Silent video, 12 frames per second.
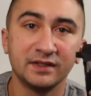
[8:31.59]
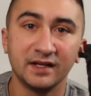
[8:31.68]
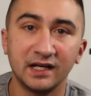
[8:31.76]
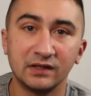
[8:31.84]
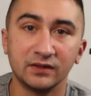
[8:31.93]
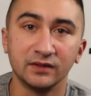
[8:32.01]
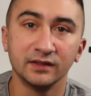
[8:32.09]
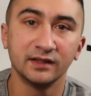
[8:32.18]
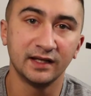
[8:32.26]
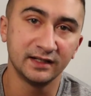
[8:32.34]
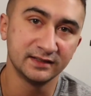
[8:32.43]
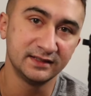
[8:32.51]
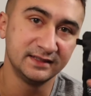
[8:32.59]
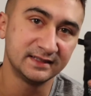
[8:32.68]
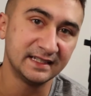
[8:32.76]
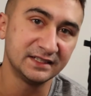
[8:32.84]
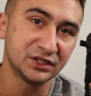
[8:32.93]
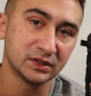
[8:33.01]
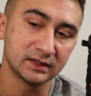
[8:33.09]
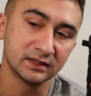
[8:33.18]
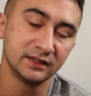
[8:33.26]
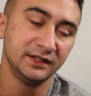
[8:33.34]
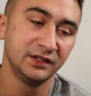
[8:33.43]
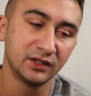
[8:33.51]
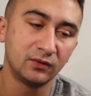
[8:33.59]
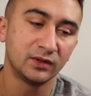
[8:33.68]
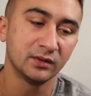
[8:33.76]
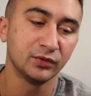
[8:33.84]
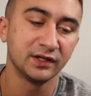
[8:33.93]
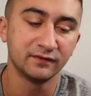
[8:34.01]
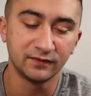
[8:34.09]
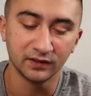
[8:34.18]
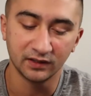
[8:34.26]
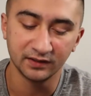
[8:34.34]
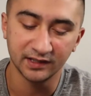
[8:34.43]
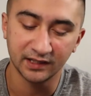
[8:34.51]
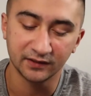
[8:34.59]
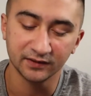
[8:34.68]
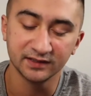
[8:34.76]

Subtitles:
towel that is essential. You don't want to bring a full-on towel.